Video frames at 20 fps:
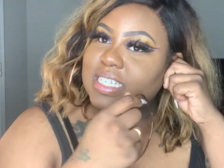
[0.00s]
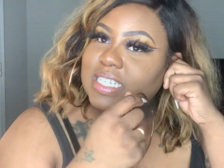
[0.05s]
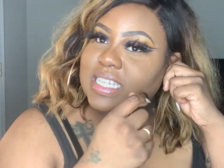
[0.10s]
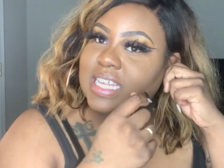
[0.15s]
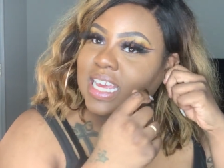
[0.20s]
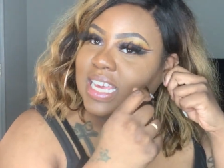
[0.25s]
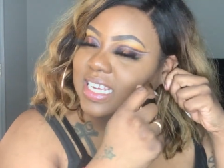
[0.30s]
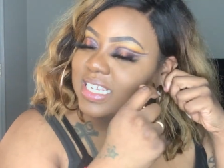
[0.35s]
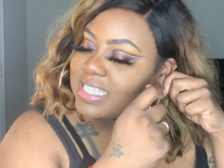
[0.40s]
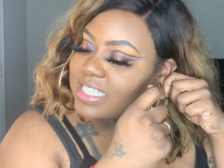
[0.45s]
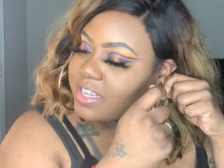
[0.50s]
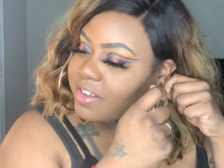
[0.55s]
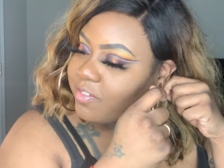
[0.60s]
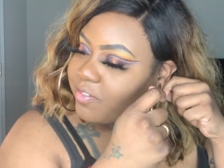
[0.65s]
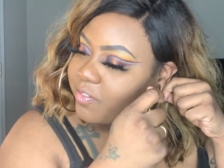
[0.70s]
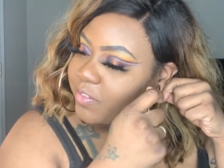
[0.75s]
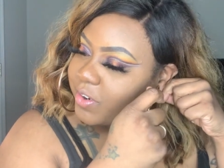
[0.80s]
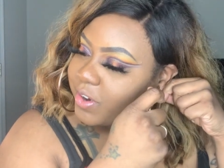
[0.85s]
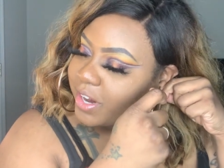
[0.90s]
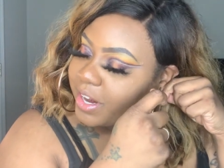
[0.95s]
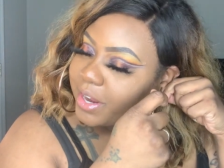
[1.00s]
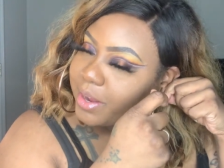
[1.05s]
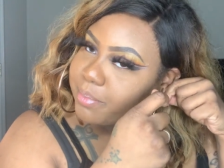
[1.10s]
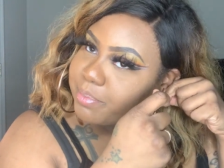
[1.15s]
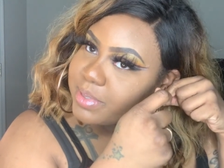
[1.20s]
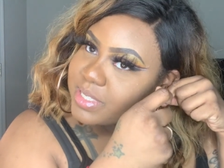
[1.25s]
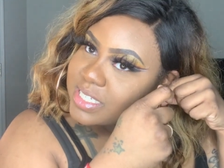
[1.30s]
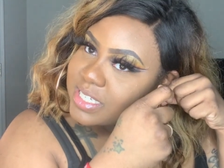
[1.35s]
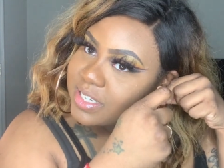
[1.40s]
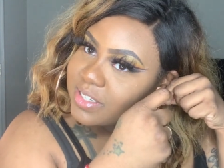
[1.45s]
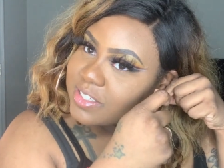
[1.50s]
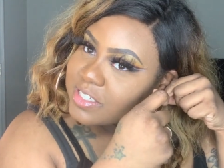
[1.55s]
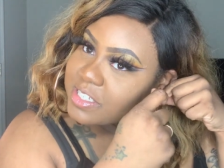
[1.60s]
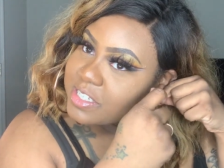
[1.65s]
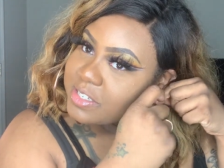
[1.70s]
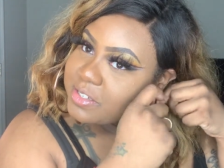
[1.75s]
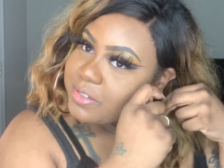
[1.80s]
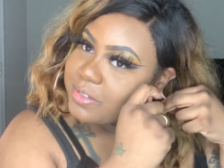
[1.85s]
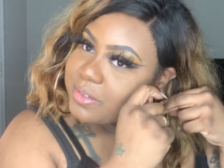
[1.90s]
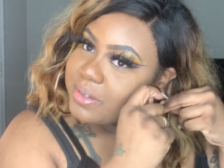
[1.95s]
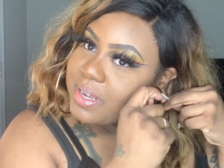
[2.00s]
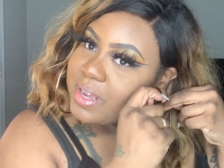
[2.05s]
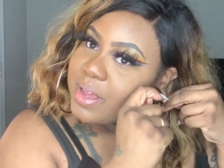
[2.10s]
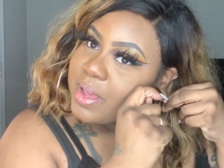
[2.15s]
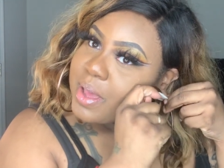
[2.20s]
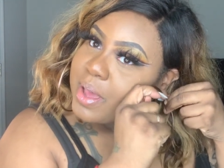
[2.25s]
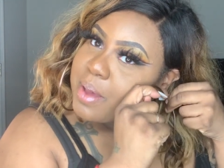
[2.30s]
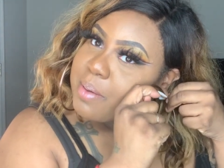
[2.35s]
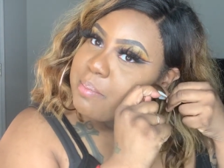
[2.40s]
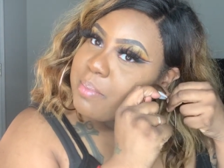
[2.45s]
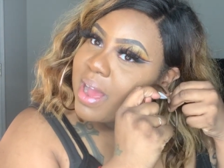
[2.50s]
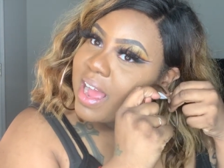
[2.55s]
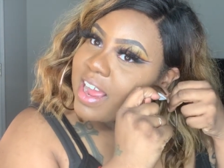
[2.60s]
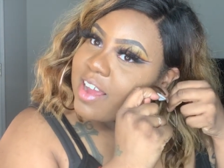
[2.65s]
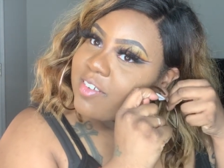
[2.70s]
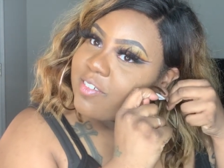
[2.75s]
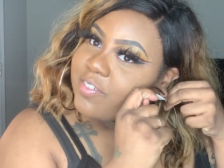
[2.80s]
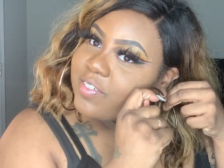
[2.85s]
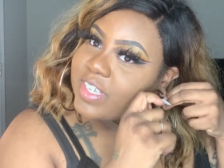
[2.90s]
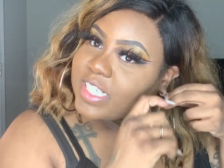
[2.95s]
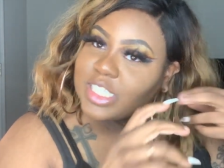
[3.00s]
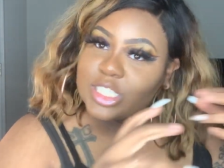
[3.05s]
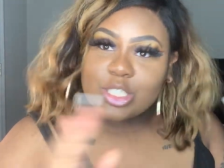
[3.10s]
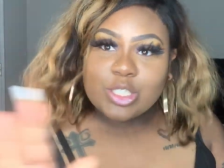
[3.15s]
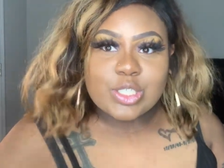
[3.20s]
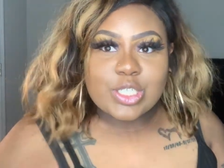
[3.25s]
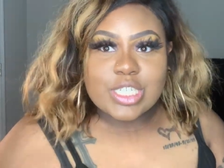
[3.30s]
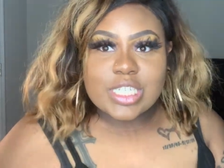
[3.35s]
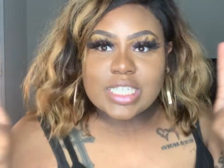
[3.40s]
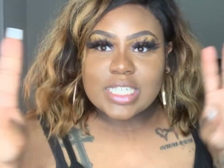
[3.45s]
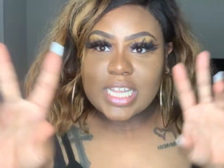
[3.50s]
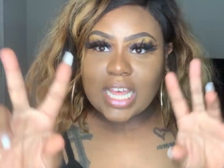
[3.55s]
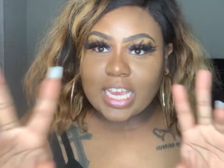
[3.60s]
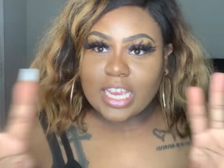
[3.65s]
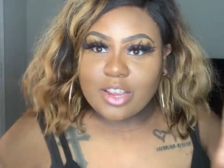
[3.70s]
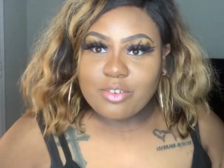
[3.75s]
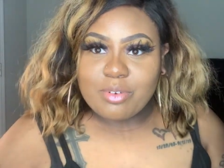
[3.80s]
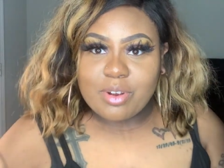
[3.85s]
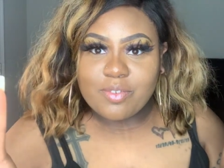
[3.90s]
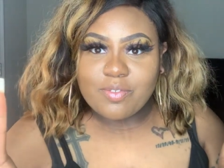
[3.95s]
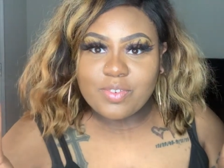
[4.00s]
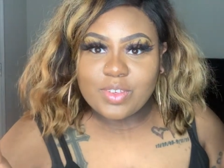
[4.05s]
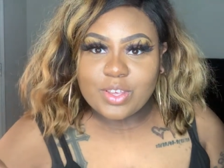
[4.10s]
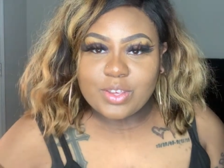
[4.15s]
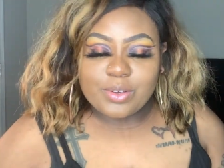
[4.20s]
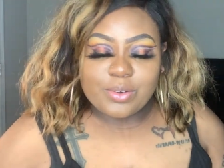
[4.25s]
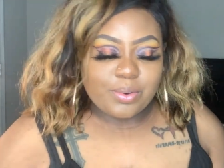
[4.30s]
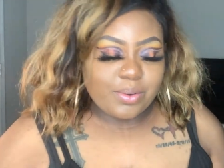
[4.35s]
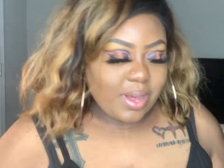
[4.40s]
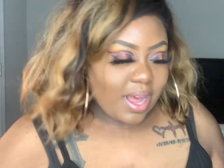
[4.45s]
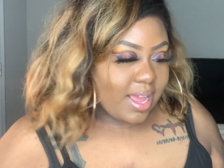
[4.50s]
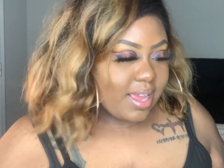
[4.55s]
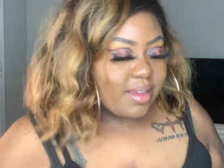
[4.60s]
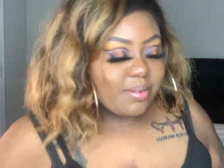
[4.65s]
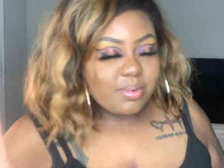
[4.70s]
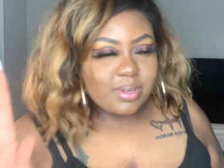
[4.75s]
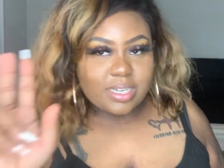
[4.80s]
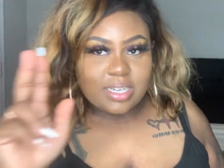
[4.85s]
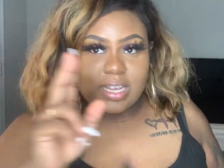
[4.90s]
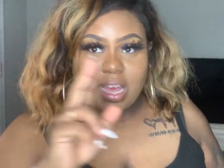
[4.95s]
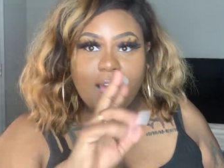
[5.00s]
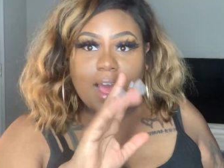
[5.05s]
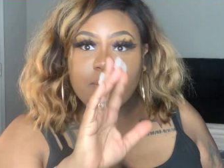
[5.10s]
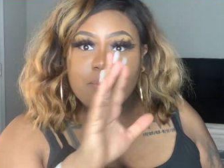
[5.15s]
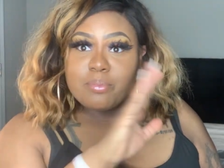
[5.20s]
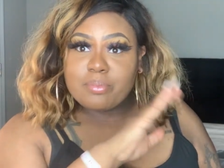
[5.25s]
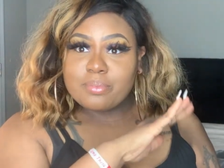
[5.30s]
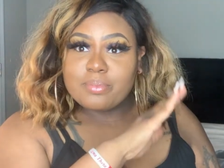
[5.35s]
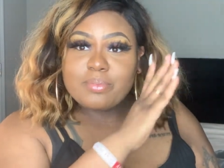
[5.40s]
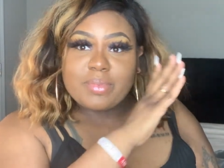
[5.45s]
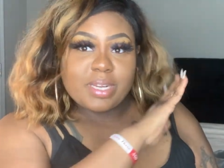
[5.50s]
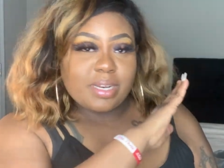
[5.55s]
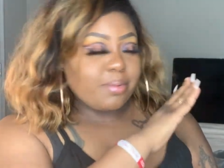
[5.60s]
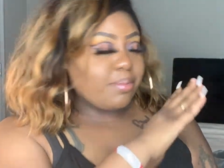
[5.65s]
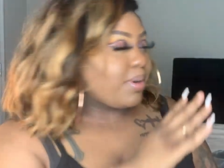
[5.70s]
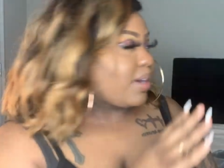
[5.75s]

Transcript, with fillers: season four, episode two, my official second review. I am gonna, I'm in the